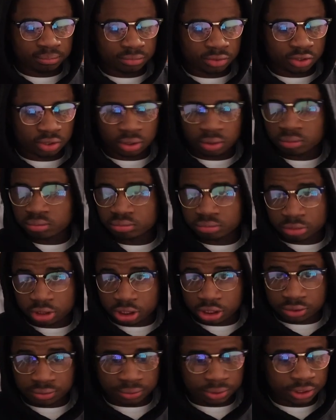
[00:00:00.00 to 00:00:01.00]
So
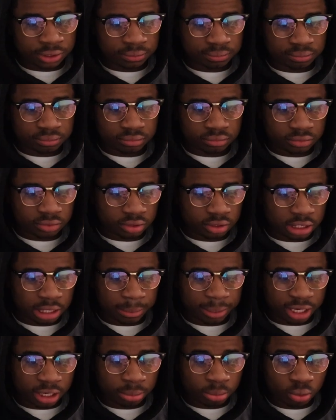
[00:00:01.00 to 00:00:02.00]
d3, they
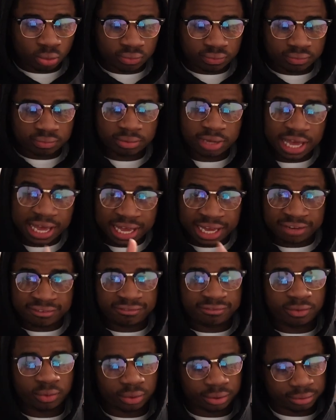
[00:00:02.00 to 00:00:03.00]
make a move,
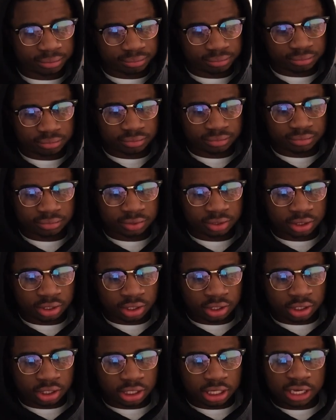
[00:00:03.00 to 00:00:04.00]
f4.
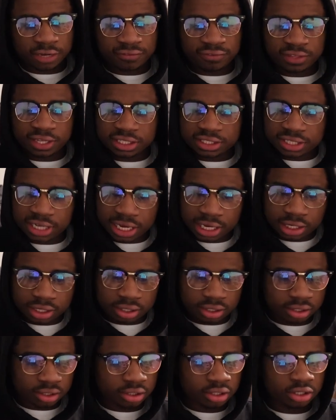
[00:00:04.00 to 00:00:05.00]
If they
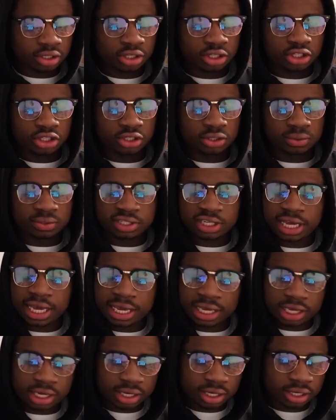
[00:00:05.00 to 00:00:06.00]
take, you
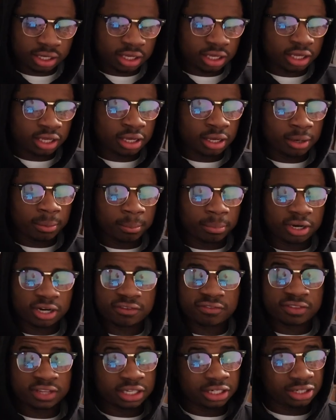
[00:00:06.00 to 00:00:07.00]
take, but
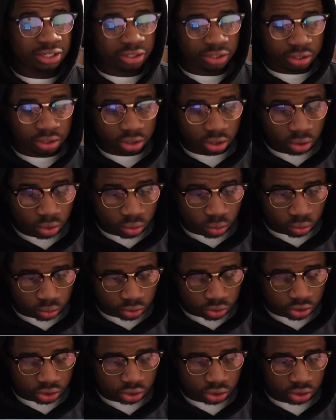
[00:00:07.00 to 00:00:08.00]
if they
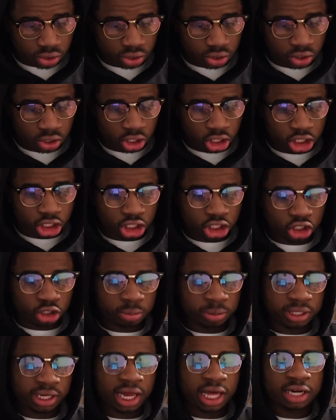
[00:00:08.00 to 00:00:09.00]
don't,
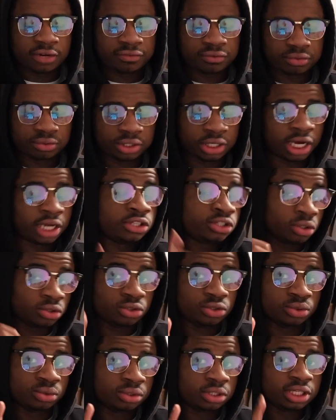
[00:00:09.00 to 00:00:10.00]
you play knight f3. I
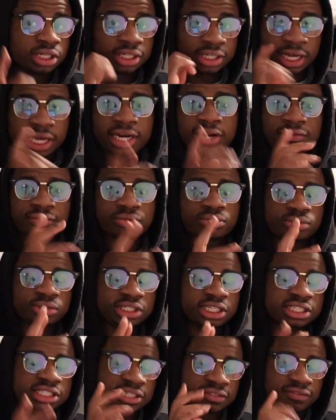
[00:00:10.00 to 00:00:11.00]
told you, knight
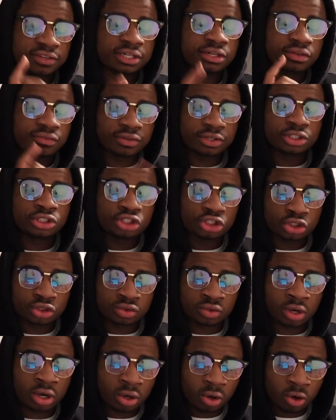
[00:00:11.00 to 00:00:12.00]
f3 is a very, very
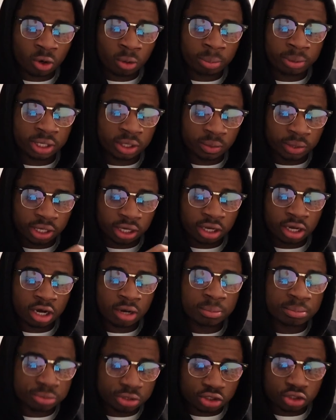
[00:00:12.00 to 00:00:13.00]
strong opening when it
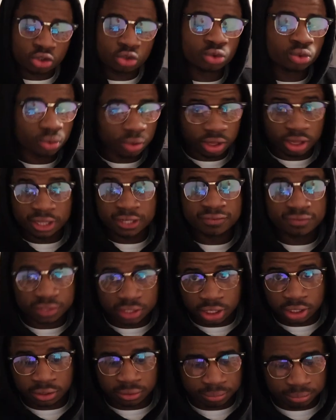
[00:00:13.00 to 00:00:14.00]
comes to the
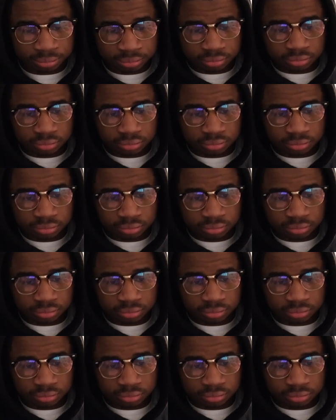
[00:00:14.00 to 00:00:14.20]
Vienna.